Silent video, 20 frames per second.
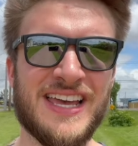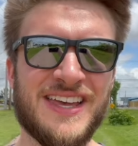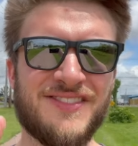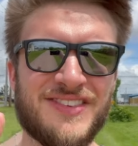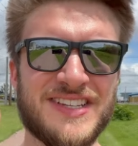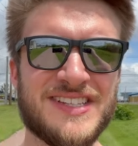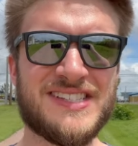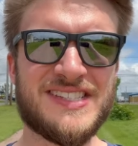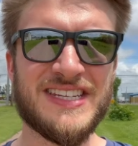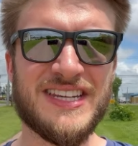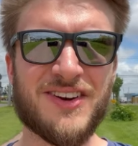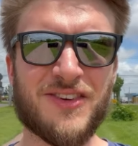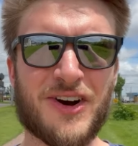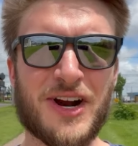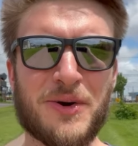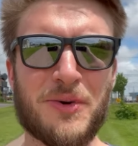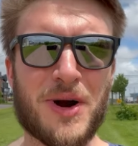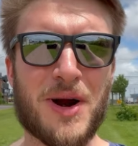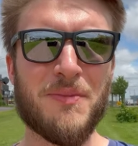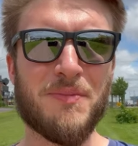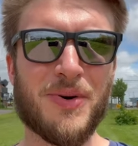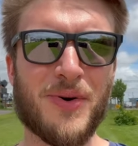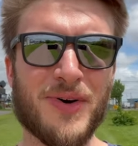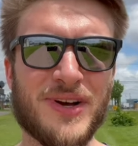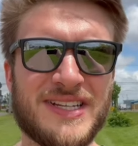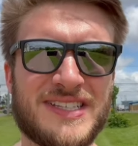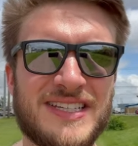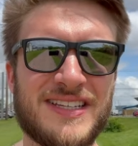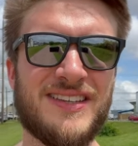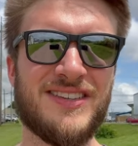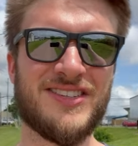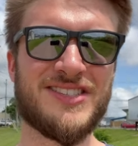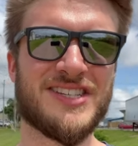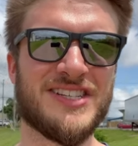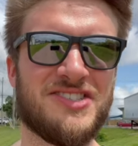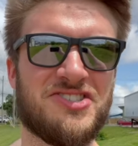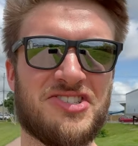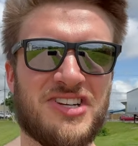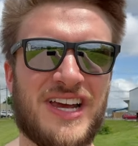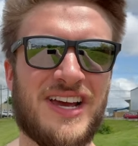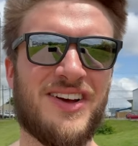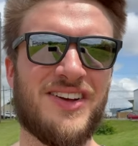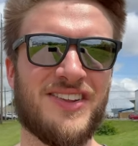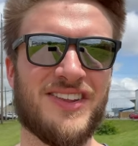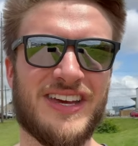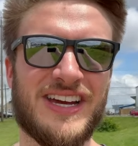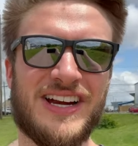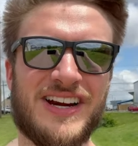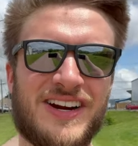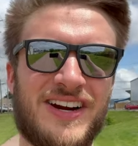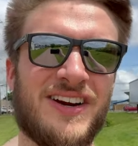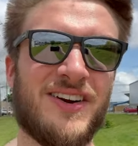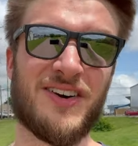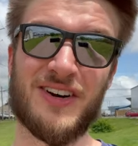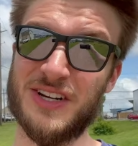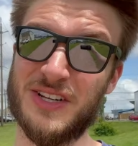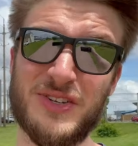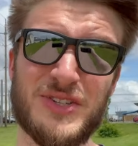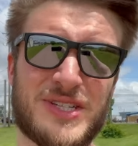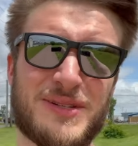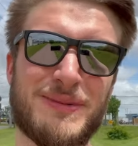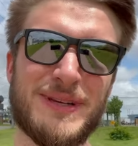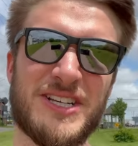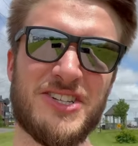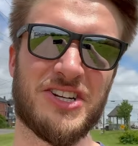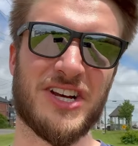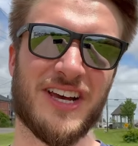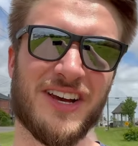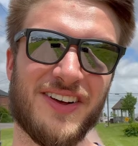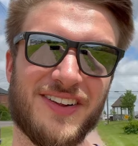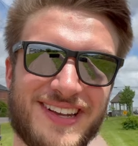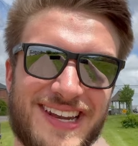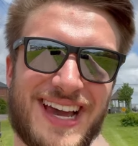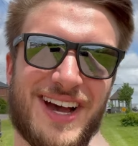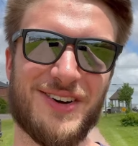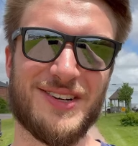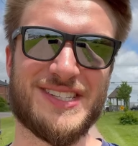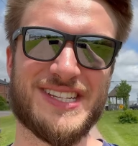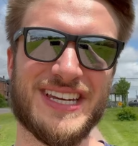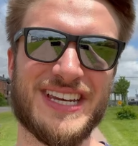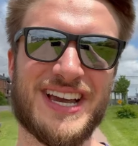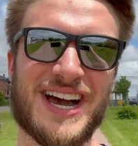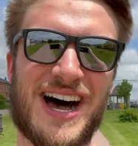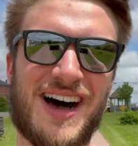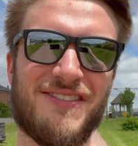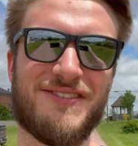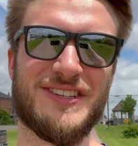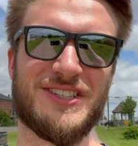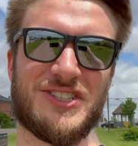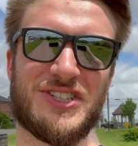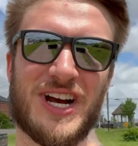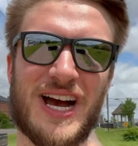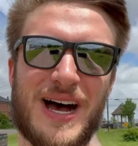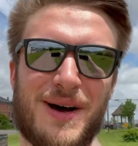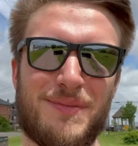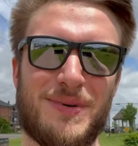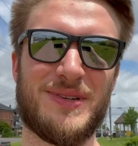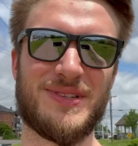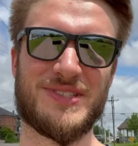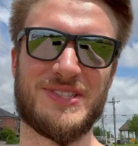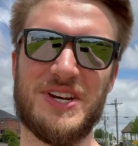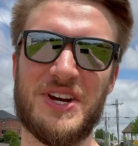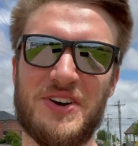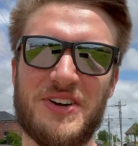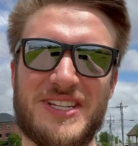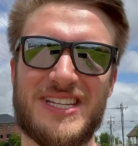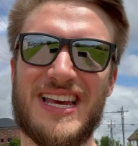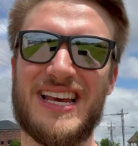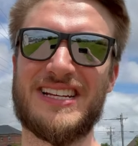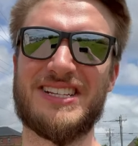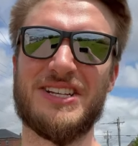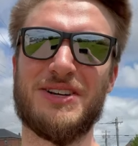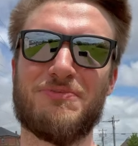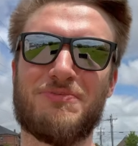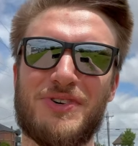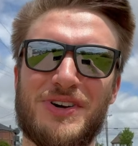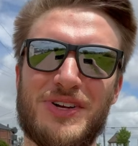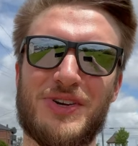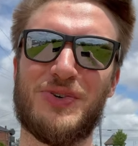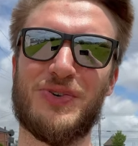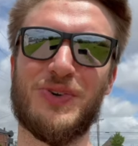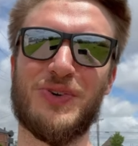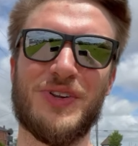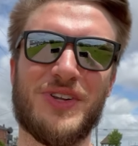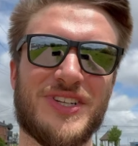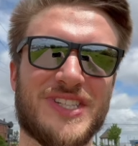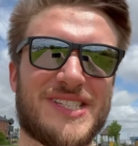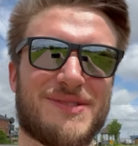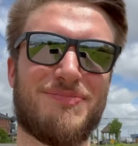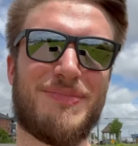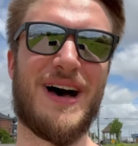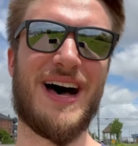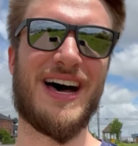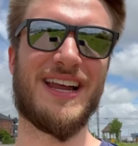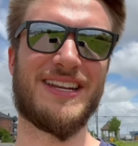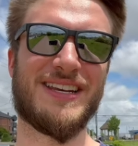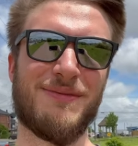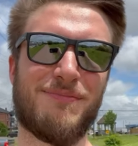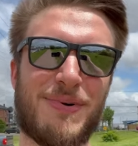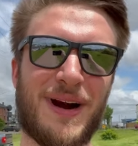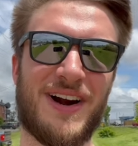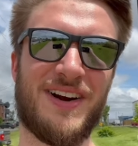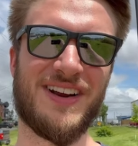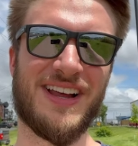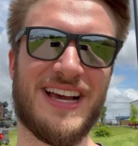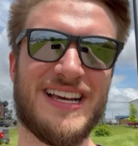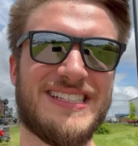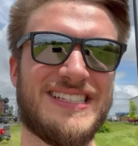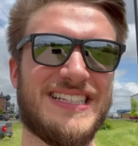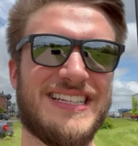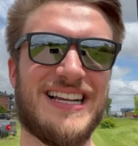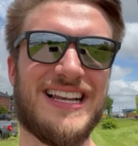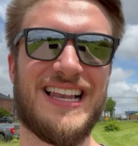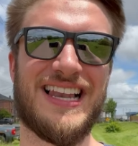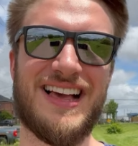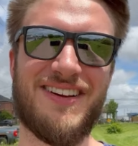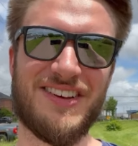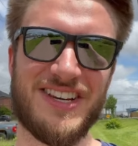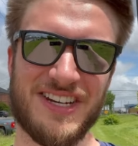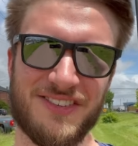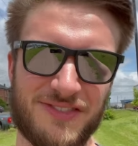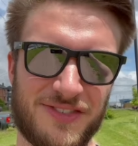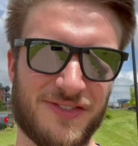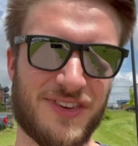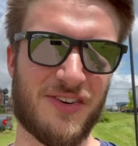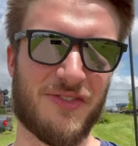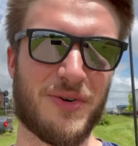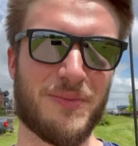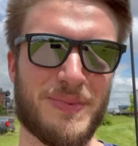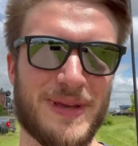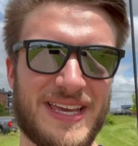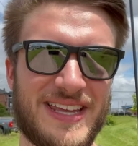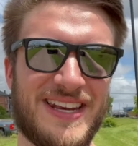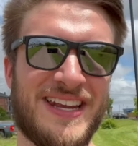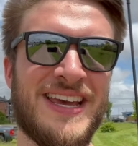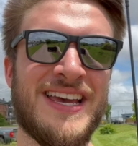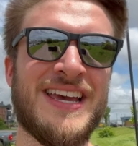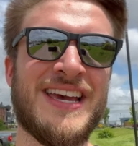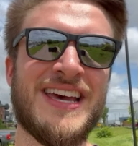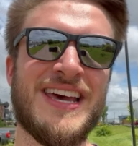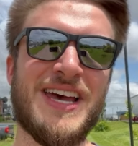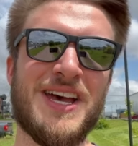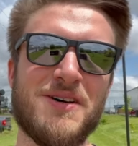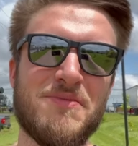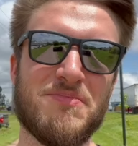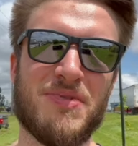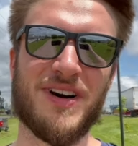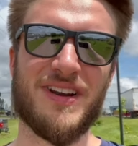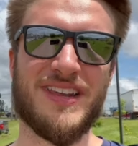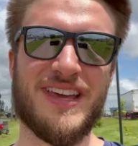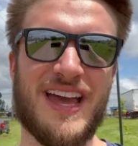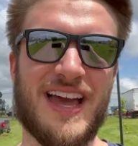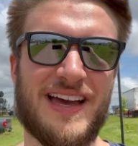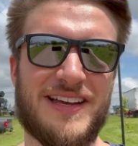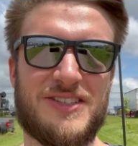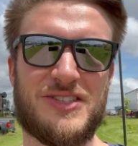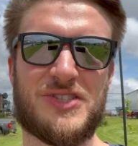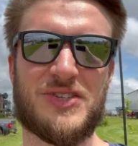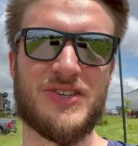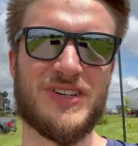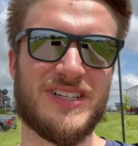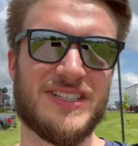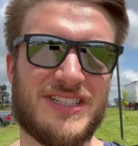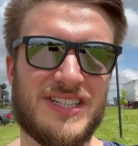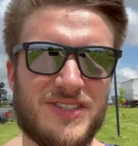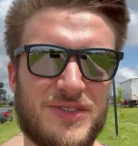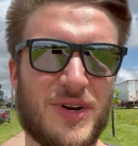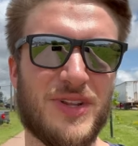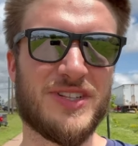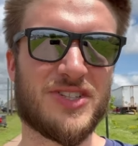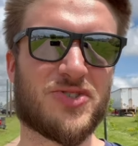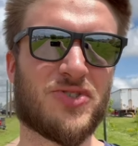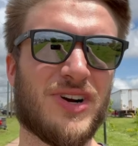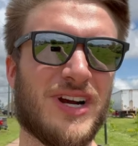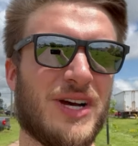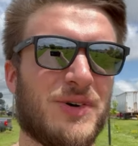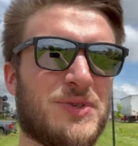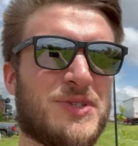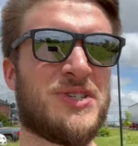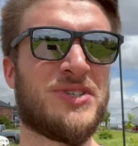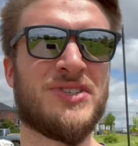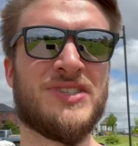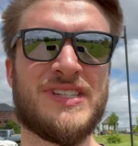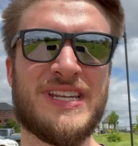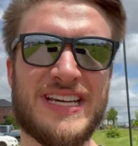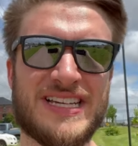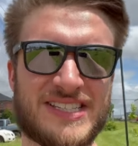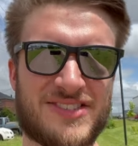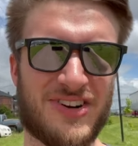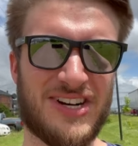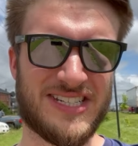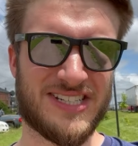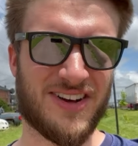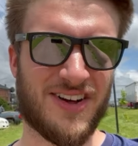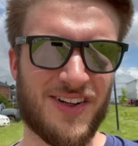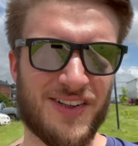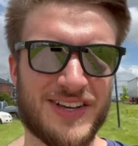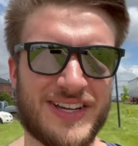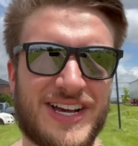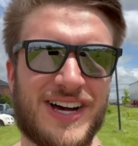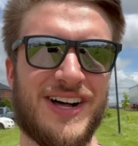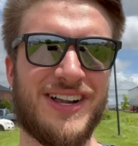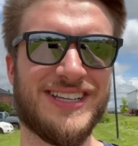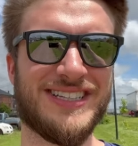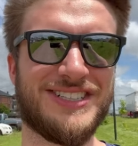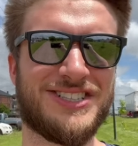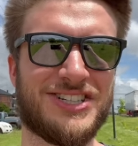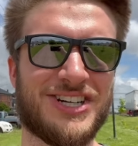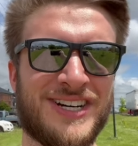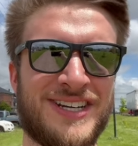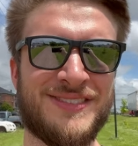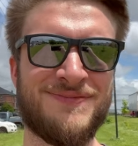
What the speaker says: You can see right where I'm pointing, there's a jail there, or it used to be a jail, now it's a coffee shop, so it's actually a pretty cool little spot, Bar 1911 if you've ever been. But yeah, I'm just going to continue on the trail, which is going to take us right to Holland College.